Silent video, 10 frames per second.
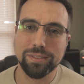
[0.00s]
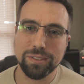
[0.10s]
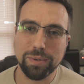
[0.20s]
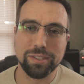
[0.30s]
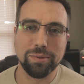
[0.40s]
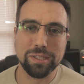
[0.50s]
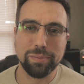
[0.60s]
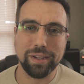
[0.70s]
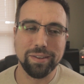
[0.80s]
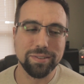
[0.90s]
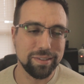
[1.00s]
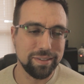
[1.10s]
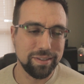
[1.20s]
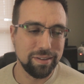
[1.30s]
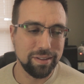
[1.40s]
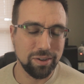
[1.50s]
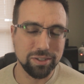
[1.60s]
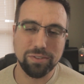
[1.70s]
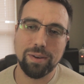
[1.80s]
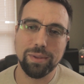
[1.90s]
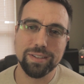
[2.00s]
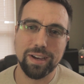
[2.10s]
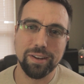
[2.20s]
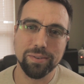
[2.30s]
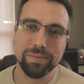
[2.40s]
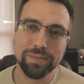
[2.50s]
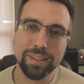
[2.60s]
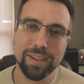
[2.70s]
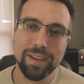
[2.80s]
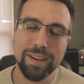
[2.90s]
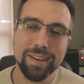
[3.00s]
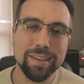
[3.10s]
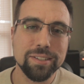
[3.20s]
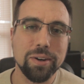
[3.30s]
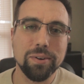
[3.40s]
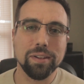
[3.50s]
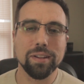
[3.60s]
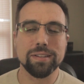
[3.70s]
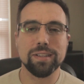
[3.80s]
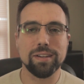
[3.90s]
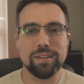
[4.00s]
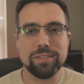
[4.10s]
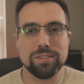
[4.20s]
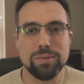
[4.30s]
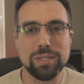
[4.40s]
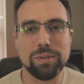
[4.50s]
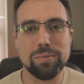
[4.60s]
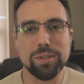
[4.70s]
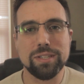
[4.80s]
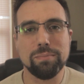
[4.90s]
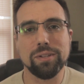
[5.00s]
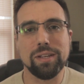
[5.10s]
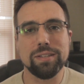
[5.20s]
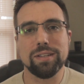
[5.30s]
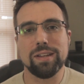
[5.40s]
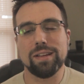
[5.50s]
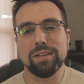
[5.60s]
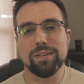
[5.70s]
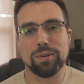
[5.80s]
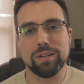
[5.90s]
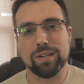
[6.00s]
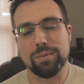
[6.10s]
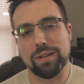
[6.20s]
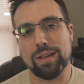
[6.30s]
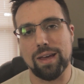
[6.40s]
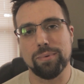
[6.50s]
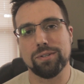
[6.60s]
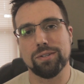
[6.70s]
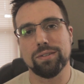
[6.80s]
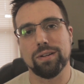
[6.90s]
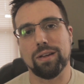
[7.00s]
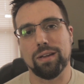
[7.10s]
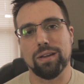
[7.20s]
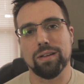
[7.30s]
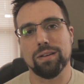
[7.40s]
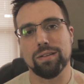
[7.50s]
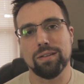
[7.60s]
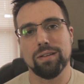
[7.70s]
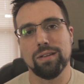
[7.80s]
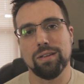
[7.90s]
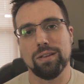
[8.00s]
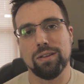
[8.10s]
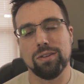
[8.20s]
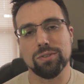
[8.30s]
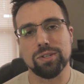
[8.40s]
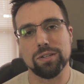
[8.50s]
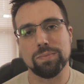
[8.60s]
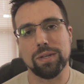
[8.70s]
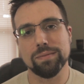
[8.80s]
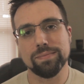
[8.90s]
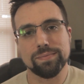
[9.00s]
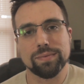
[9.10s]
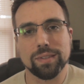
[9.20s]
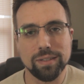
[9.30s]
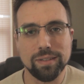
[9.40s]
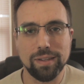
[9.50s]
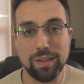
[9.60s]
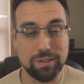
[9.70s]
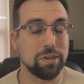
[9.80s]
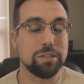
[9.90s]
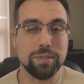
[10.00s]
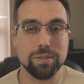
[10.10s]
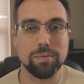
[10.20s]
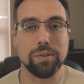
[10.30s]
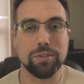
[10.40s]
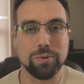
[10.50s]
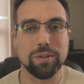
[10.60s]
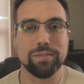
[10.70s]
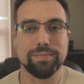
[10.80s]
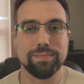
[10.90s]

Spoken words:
especially if somebody has a large family as I do. So let's just do something real simple and easy today. We're going to talk about aperture and your shutter speed. And shutter speed's going to be really short.